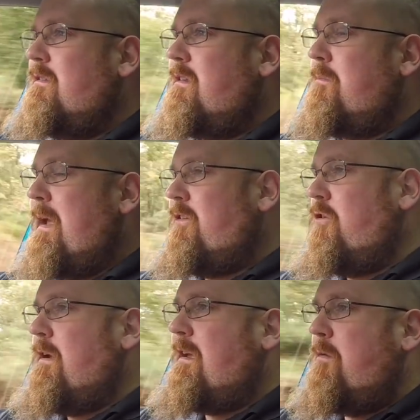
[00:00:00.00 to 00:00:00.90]
to make
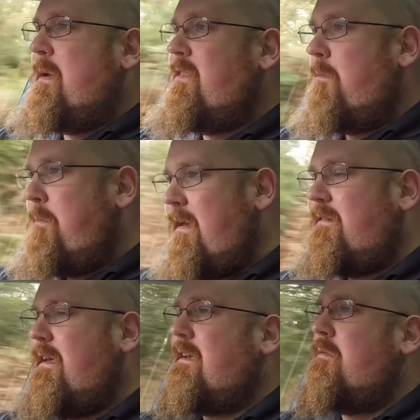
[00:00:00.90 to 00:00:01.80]
sure it could be the
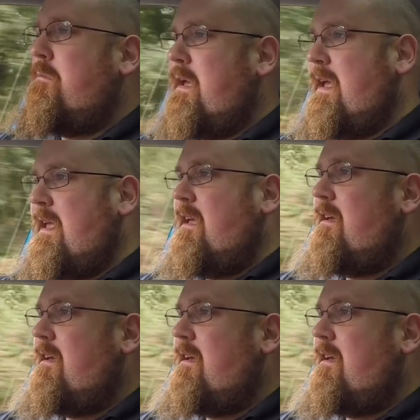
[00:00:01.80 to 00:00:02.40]
best it can be